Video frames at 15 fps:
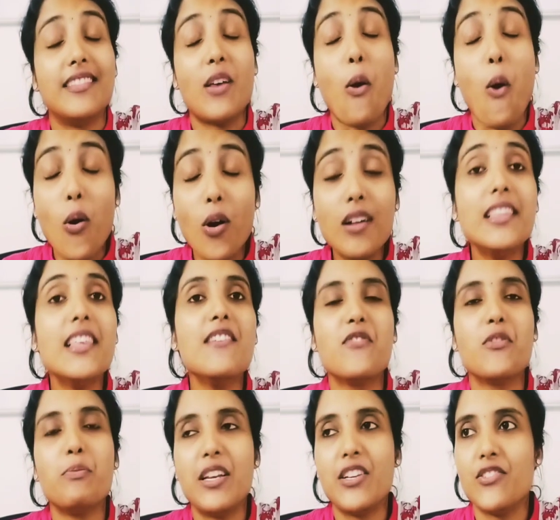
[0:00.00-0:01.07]
All the
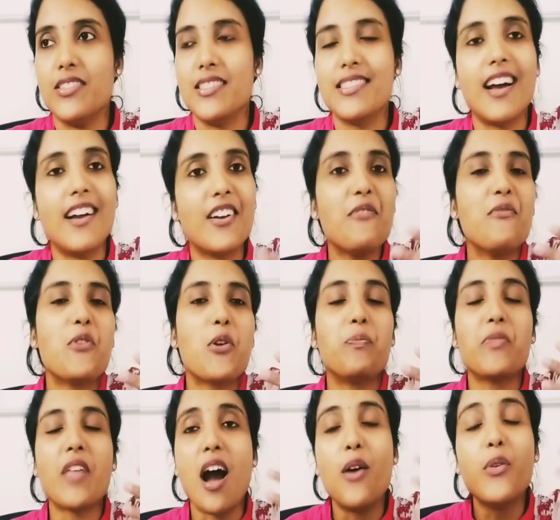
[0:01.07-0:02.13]
information starting from
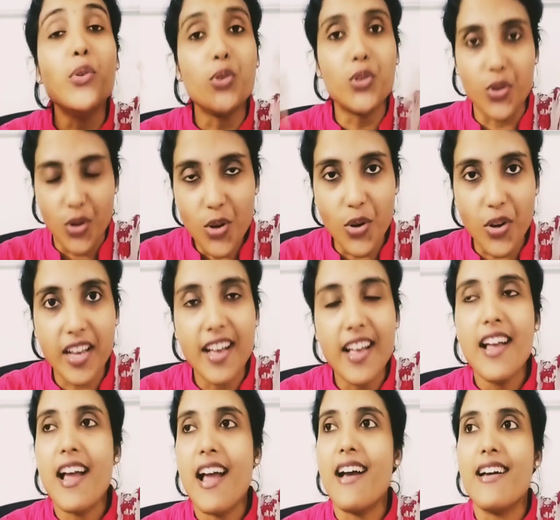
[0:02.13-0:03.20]
how you should look
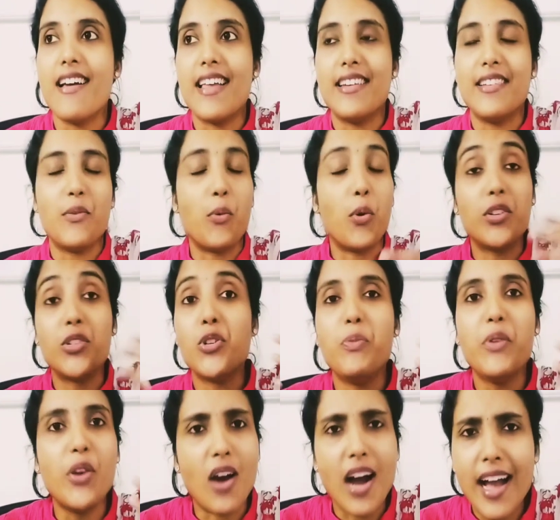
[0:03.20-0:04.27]
and what should be
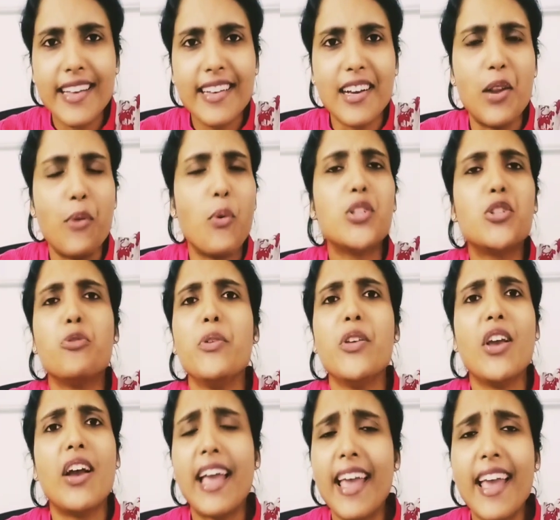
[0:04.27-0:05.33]
your eye color, what should be your
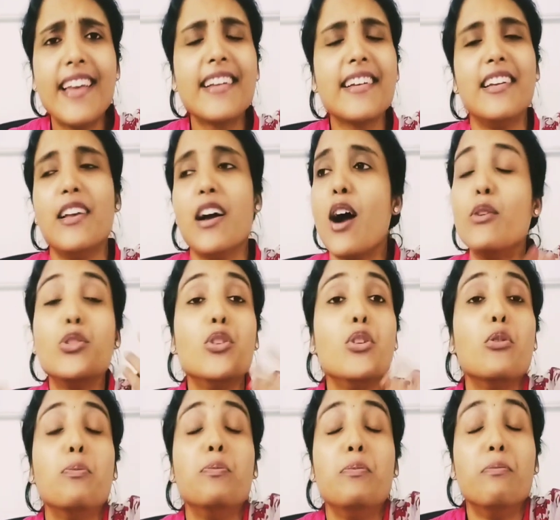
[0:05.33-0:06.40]
hair color, how should
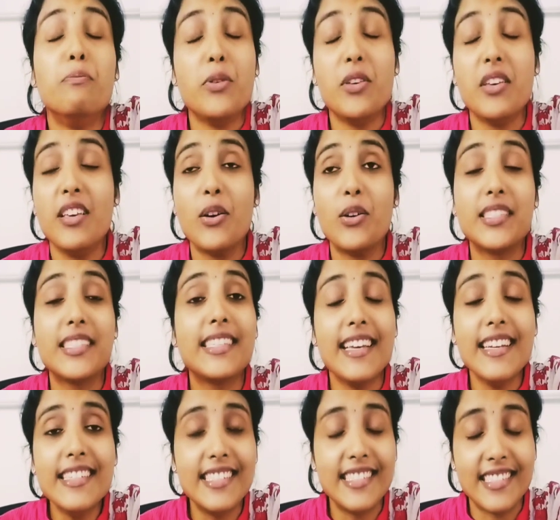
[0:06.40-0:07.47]
be your
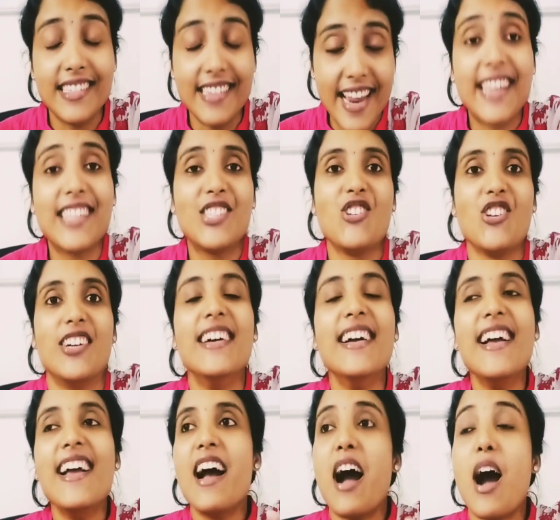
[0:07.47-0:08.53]
skin texture,
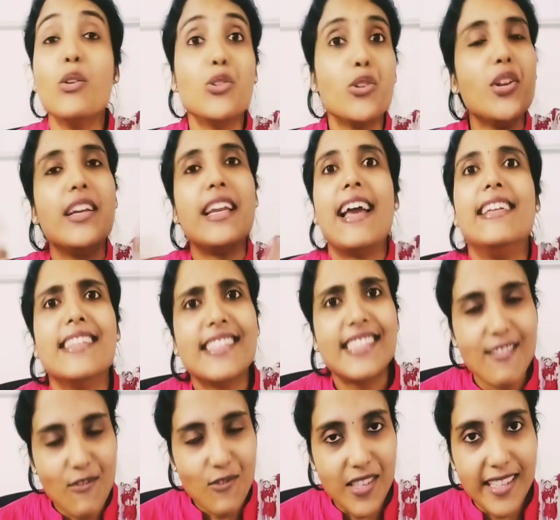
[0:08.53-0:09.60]
how should your
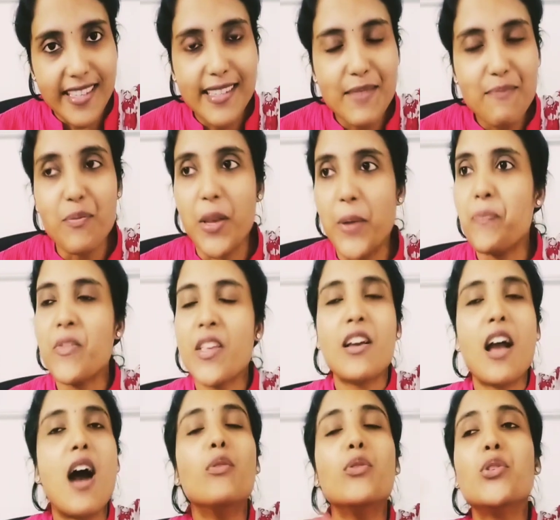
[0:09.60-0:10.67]
digestive system be,
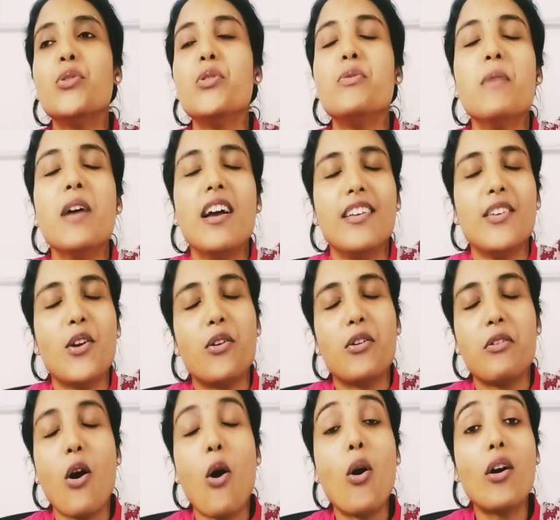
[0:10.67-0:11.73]
how should your
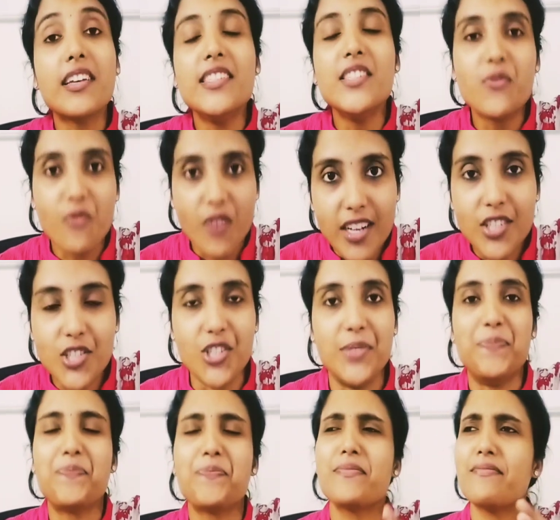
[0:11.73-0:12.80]
organs function.